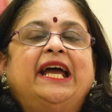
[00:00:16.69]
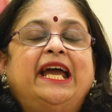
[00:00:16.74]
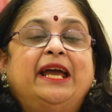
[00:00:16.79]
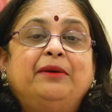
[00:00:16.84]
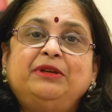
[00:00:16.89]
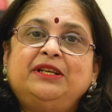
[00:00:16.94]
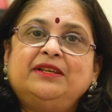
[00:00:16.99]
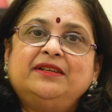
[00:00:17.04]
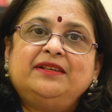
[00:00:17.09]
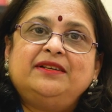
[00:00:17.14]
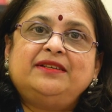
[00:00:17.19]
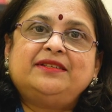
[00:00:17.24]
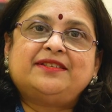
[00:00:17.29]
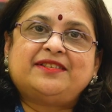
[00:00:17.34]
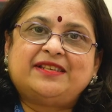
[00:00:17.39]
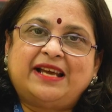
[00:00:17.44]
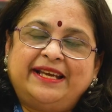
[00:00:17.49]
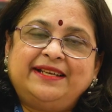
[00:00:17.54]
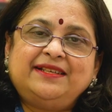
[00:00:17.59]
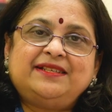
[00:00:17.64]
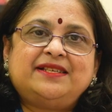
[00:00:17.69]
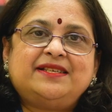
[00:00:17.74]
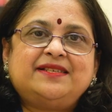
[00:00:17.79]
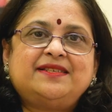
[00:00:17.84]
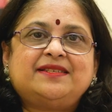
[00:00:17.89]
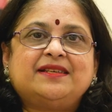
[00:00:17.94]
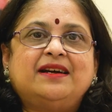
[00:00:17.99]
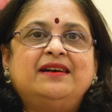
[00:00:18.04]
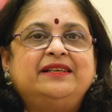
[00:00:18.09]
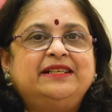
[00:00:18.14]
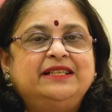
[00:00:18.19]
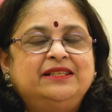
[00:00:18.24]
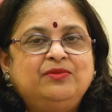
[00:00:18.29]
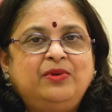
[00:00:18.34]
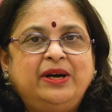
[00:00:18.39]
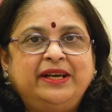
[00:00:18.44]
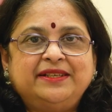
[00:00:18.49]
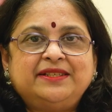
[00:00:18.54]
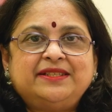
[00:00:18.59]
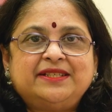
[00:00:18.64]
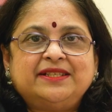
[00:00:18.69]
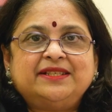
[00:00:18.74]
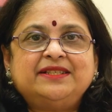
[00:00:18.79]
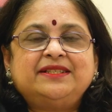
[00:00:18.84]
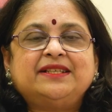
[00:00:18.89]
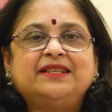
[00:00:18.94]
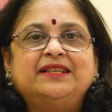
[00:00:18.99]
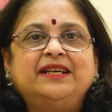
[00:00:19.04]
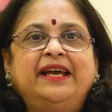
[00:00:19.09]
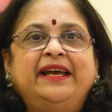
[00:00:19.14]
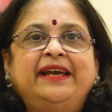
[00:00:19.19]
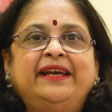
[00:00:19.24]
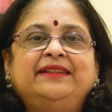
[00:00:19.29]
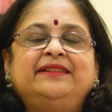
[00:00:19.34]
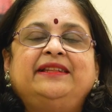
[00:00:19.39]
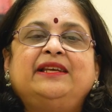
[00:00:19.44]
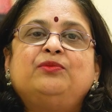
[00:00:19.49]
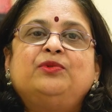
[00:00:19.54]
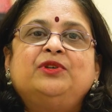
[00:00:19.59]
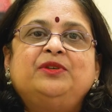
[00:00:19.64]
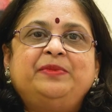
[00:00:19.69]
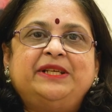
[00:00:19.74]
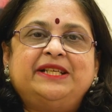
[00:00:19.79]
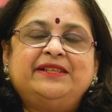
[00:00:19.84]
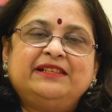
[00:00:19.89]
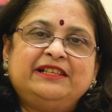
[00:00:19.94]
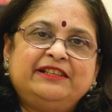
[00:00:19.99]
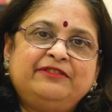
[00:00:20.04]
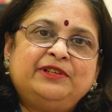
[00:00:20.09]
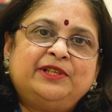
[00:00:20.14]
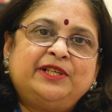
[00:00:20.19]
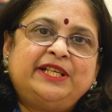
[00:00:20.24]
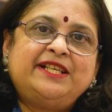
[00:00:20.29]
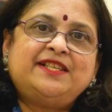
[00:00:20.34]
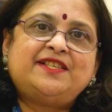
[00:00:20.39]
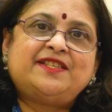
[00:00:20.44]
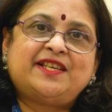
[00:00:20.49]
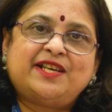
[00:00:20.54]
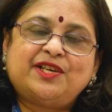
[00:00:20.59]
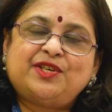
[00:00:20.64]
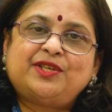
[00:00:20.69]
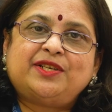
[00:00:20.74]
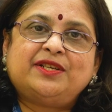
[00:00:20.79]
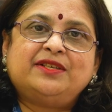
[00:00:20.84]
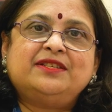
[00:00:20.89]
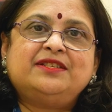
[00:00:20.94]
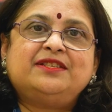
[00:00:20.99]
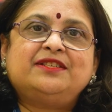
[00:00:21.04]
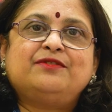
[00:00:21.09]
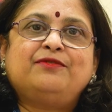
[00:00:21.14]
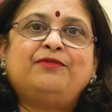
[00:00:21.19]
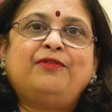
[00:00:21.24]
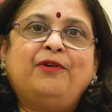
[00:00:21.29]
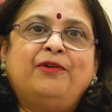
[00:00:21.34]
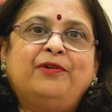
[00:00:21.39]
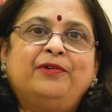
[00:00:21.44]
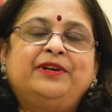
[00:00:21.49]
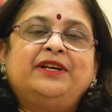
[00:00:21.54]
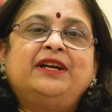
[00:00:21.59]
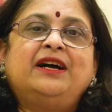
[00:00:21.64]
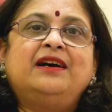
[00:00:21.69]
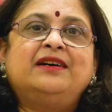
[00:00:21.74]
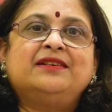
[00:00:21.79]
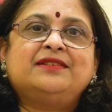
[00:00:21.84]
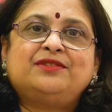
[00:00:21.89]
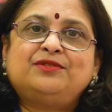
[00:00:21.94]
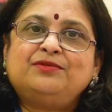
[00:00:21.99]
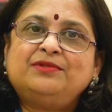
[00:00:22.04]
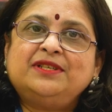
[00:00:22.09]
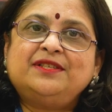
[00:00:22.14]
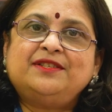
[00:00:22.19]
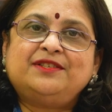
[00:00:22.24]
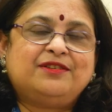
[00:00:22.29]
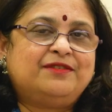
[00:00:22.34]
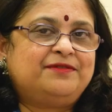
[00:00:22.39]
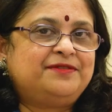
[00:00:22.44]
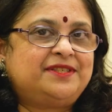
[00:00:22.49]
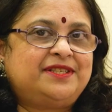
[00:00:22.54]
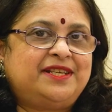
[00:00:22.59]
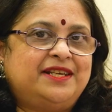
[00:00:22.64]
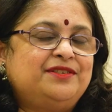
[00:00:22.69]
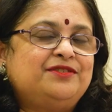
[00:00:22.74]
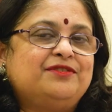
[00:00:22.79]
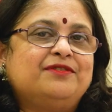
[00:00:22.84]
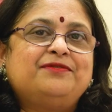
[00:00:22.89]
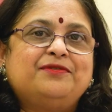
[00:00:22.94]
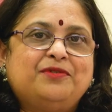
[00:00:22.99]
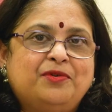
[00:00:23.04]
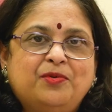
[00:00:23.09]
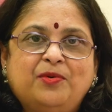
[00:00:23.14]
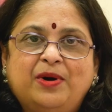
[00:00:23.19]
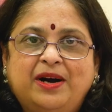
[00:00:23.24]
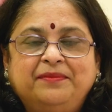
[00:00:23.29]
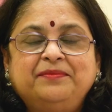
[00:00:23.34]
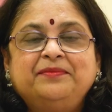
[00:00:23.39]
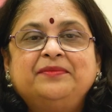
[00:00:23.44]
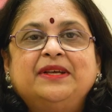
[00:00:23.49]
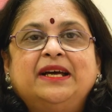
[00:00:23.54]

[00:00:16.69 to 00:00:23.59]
Eminent scientists are invited and they would be delivering sessions for our students of State of Goa.